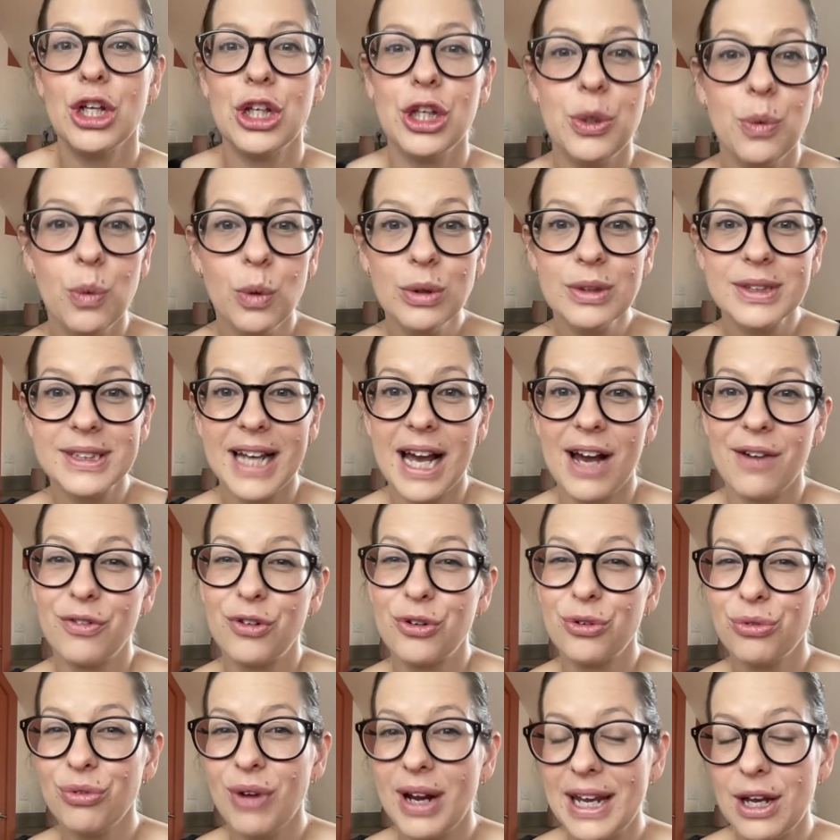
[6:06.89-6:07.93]
You also have
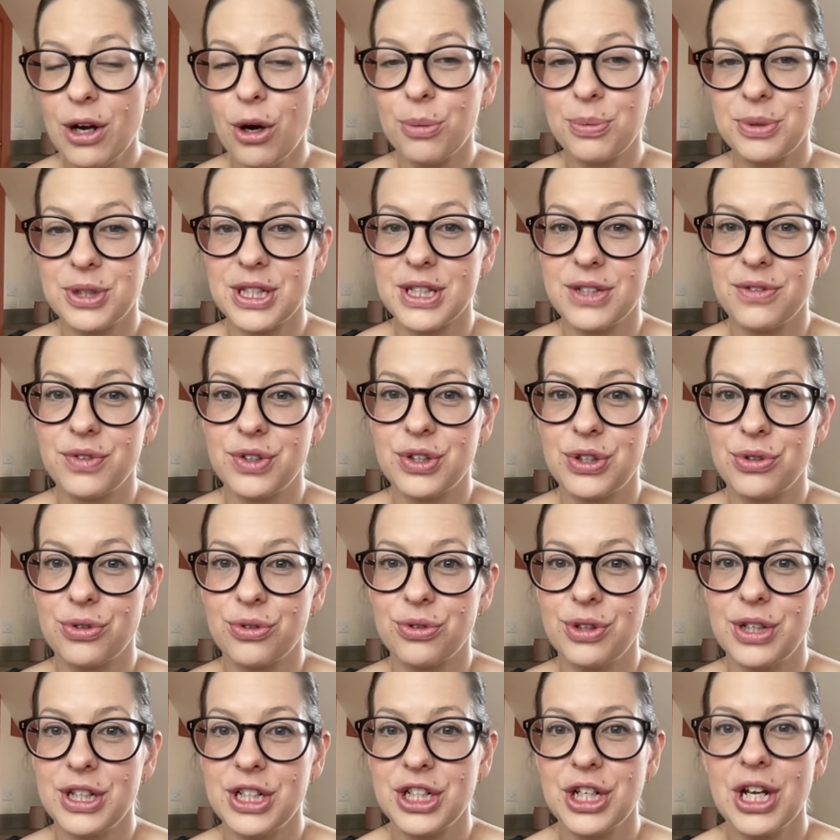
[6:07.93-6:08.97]
great options for
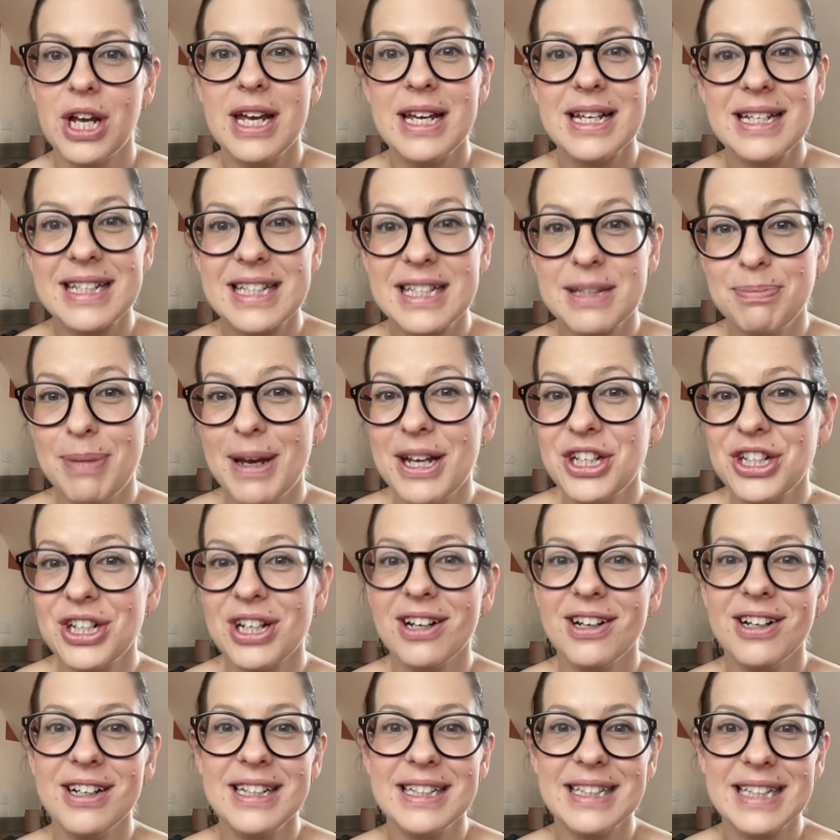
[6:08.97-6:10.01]
storage,
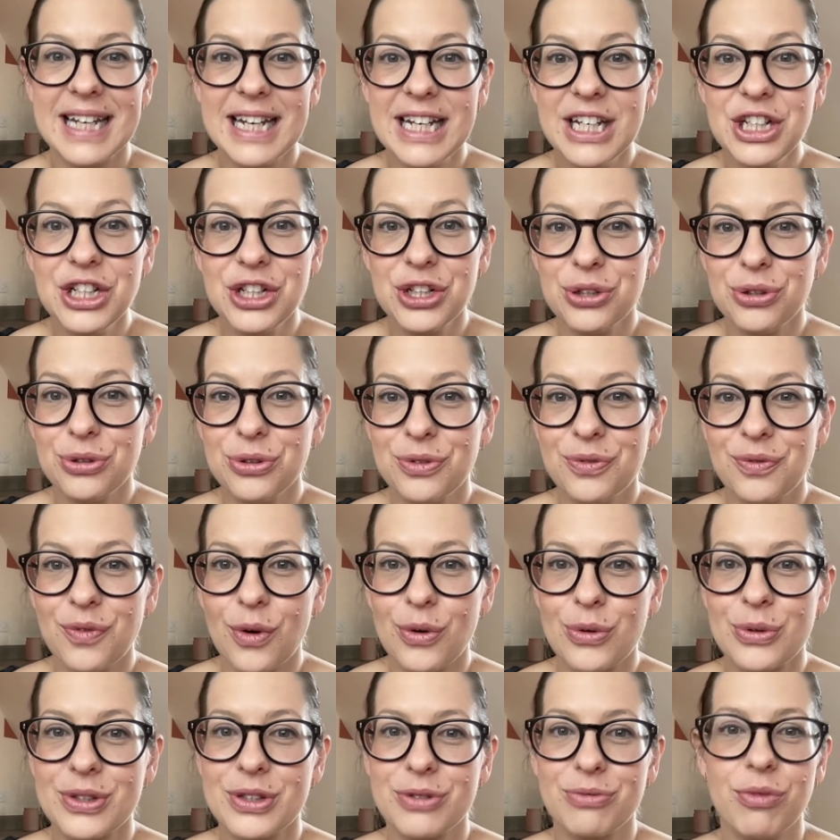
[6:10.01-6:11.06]
specialized insured
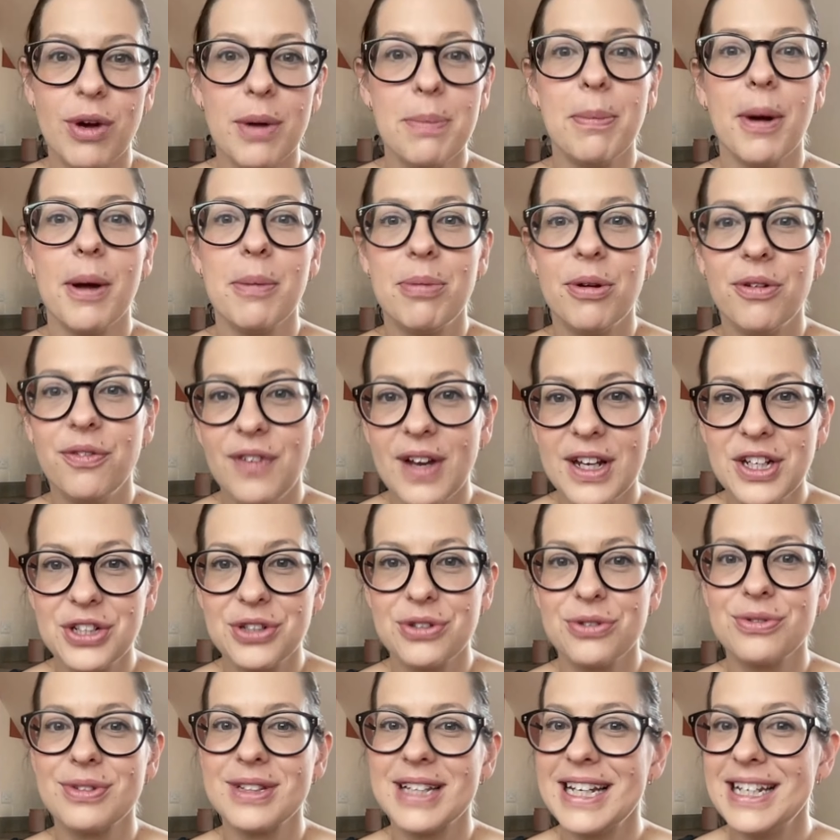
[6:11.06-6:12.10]
vaults run by
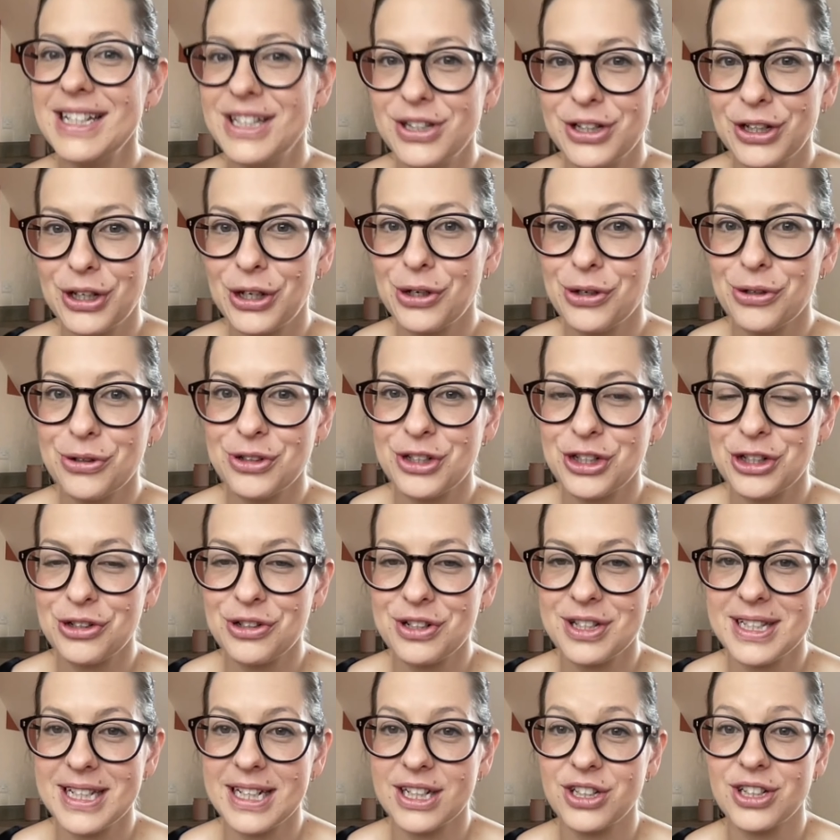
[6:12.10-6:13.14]
professionals in secure
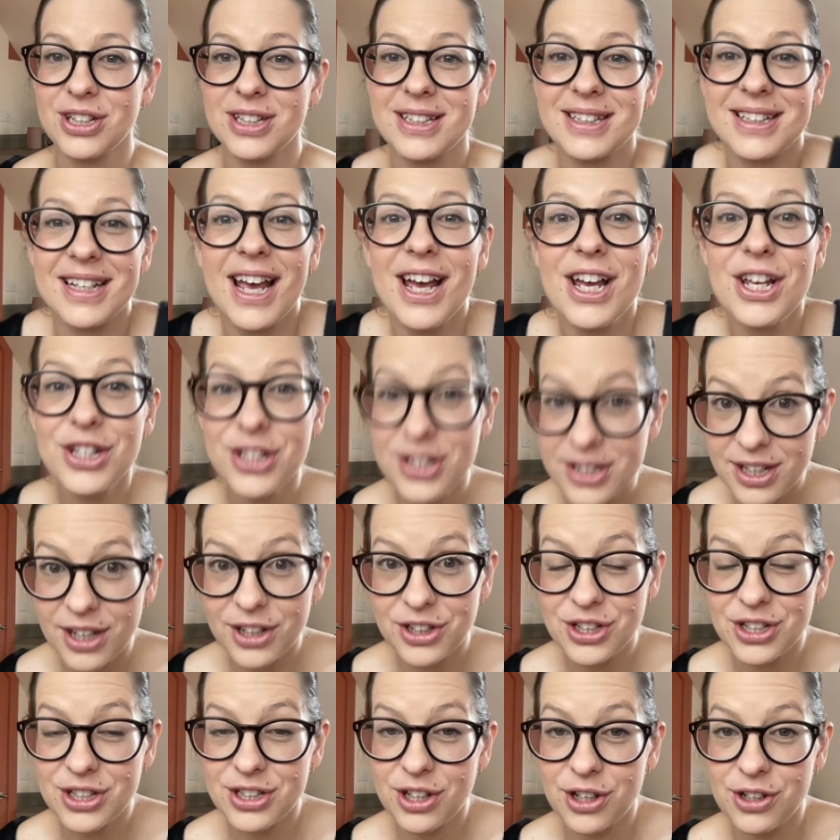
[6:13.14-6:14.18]
jurisdictions,
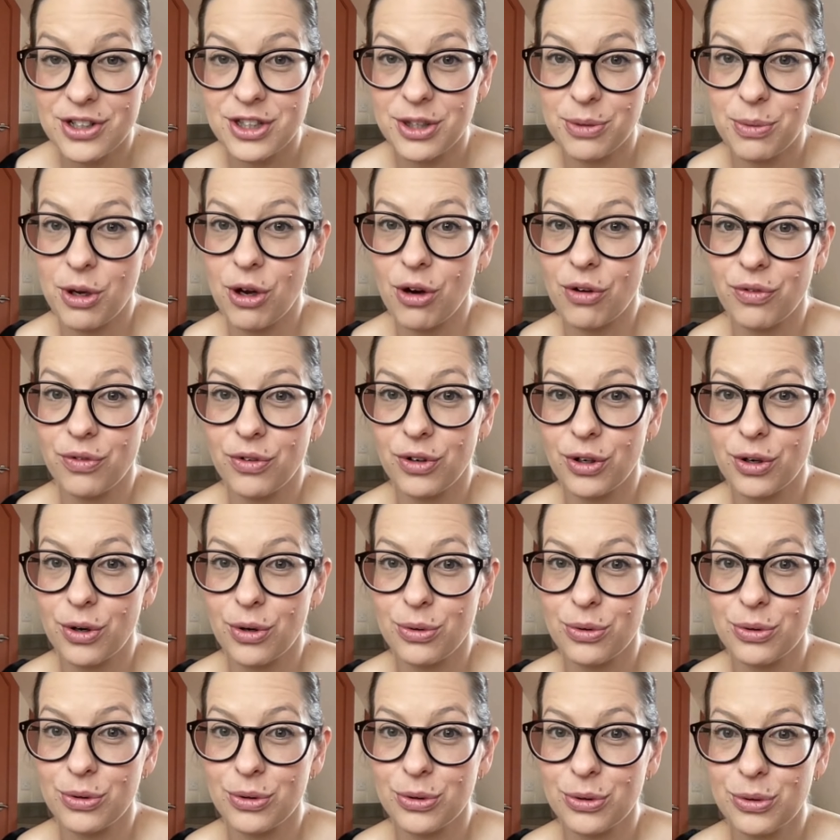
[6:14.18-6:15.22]
such as those that we offer at
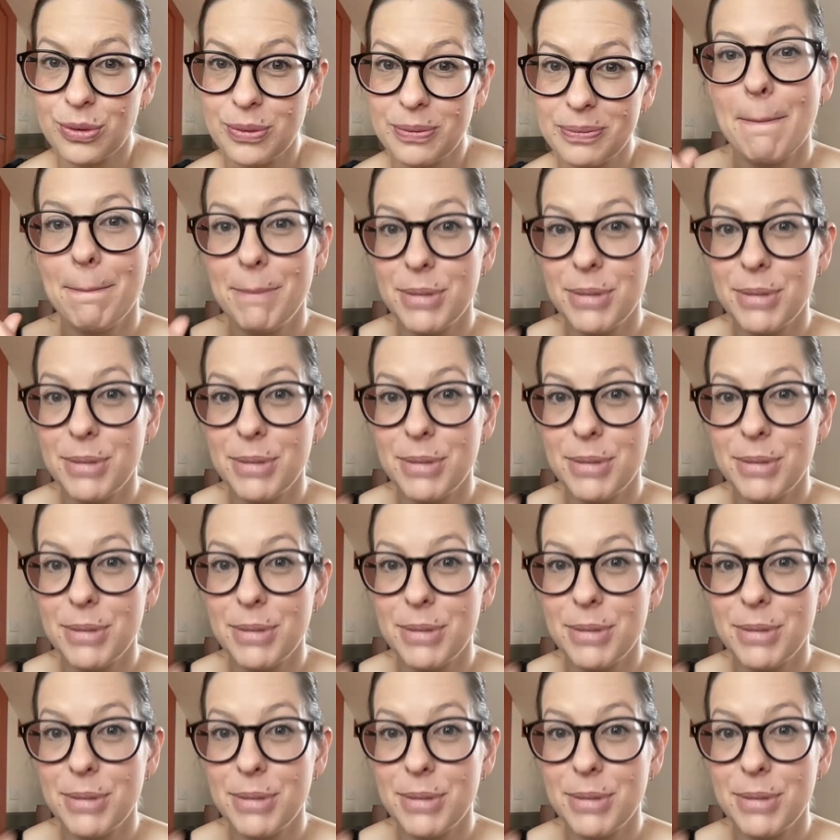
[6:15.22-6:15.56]
GoldCore.